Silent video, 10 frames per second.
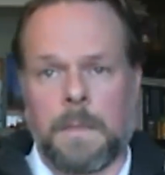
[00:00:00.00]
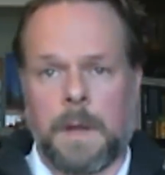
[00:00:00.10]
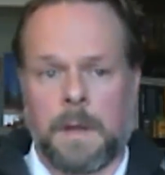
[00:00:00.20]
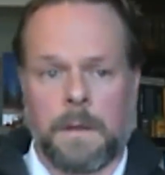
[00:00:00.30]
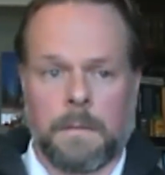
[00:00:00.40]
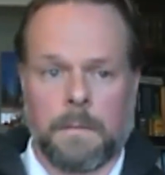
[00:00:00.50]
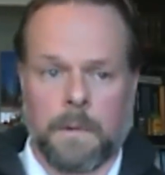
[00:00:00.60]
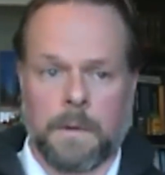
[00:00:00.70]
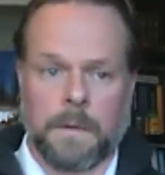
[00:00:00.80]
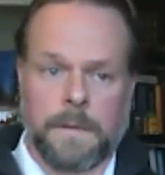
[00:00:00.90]
And
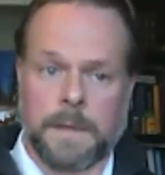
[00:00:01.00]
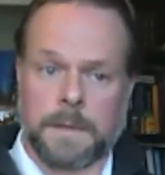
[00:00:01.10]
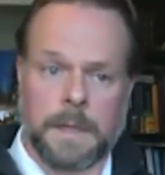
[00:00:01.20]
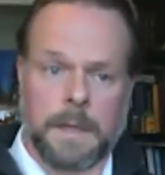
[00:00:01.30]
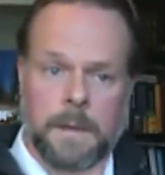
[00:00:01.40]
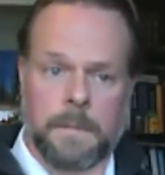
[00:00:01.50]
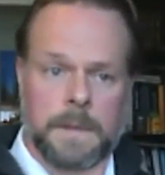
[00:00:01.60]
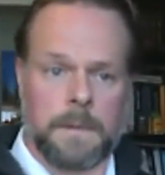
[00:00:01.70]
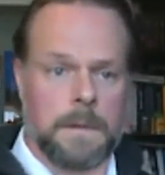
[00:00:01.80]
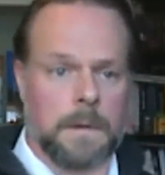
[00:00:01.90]
we'll eventually come
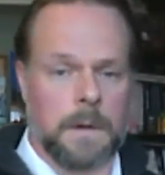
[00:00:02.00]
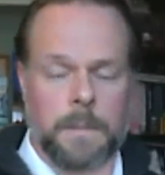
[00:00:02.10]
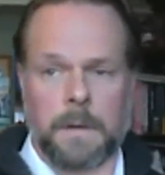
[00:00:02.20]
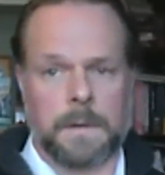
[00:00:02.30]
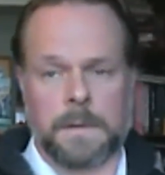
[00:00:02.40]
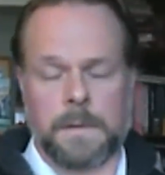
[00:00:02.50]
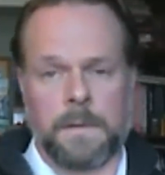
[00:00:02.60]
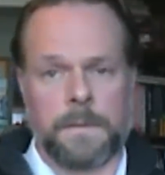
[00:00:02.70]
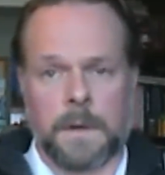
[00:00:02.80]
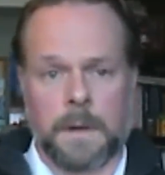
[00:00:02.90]
to Europe here soon for
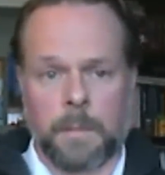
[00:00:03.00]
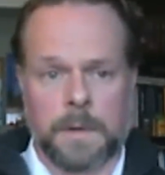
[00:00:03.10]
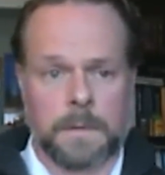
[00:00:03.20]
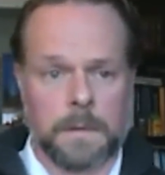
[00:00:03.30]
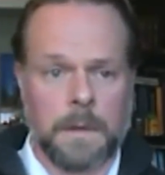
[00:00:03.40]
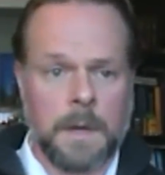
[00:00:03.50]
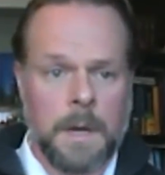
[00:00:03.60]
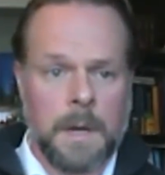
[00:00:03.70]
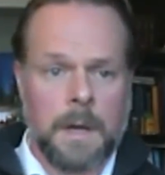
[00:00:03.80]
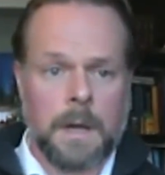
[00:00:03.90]
a commercial
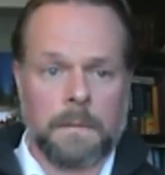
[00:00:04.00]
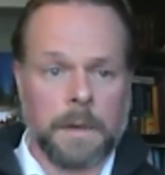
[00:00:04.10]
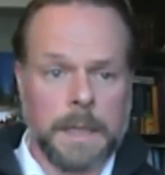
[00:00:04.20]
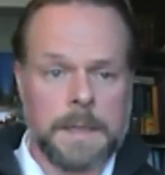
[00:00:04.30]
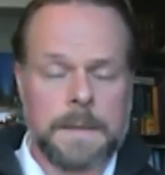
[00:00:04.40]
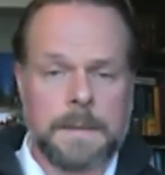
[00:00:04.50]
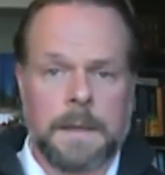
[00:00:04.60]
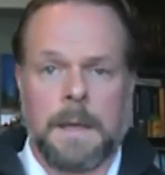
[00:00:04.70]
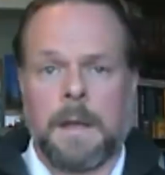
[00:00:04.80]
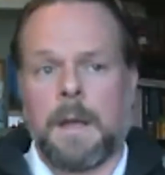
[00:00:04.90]
release.
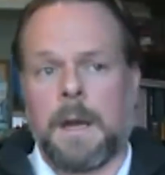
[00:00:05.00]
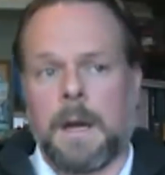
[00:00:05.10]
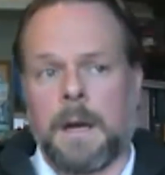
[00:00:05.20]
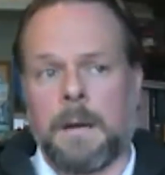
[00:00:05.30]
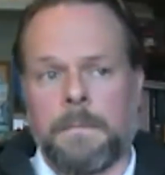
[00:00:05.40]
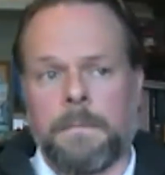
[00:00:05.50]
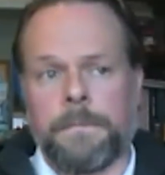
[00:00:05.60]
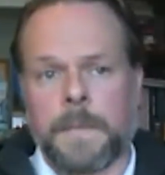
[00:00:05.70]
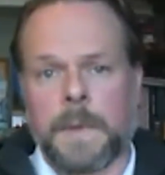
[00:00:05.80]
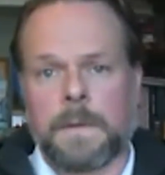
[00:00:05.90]

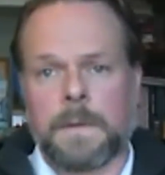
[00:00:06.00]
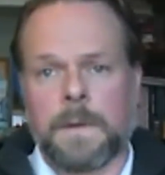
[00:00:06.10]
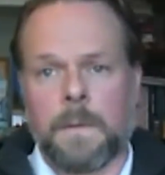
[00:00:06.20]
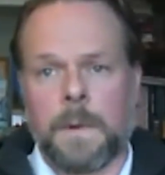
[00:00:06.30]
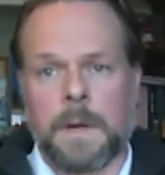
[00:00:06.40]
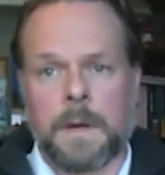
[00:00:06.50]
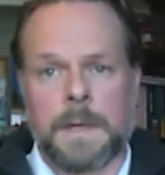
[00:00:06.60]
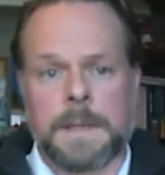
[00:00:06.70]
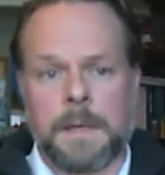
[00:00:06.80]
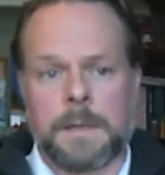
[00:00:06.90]
So we're
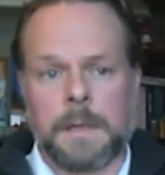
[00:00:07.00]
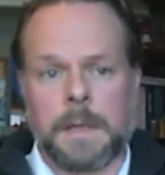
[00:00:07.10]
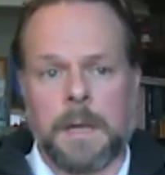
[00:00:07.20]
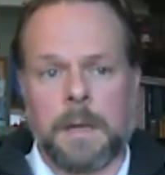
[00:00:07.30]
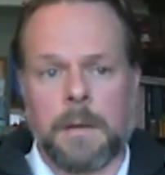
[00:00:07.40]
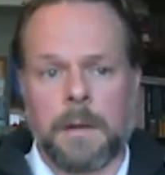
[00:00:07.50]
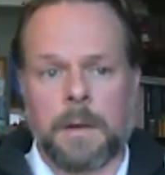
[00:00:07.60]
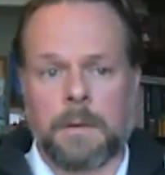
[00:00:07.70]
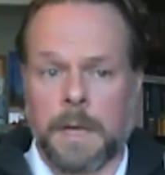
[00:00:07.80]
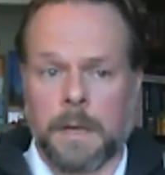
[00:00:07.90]
essentially
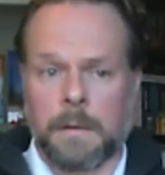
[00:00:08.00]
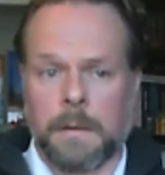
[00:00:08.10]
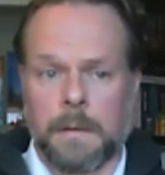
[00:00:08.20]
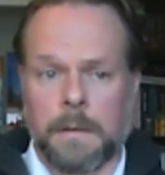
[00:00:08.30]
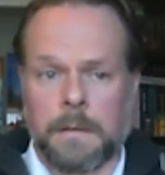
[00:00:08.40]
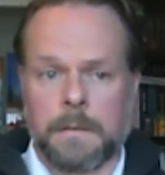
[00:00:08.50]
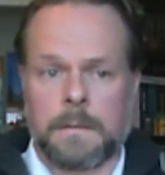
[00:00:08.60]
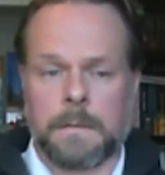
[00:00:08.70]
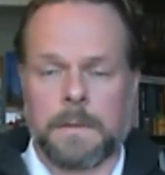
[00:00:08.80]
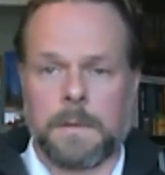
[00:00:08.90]
critical
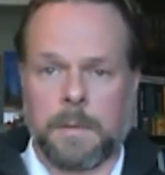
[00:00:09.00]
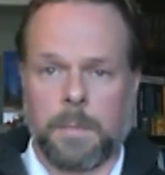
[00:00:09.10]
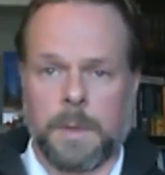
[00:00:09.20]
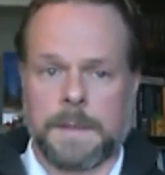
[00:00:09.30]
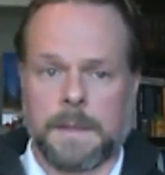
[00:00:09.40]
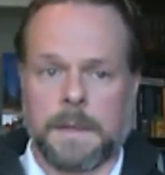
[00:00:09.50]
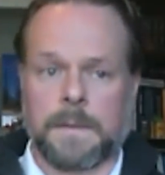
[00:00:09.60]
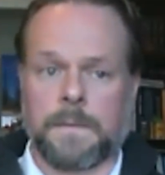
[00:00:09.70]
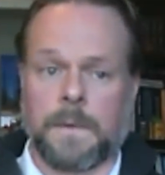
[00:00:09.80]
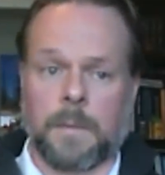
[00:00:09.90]
to the
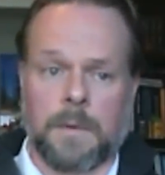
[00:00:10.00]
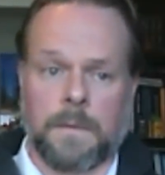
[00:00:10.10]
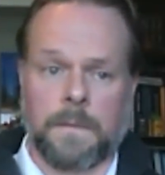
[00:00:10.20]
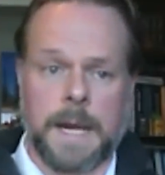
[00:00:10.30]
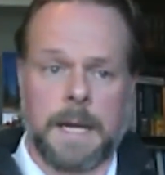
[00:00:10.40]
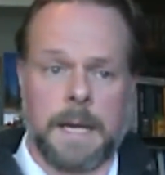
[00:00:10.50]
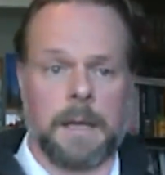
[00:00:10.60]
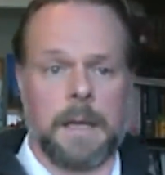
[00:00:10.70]
business for providing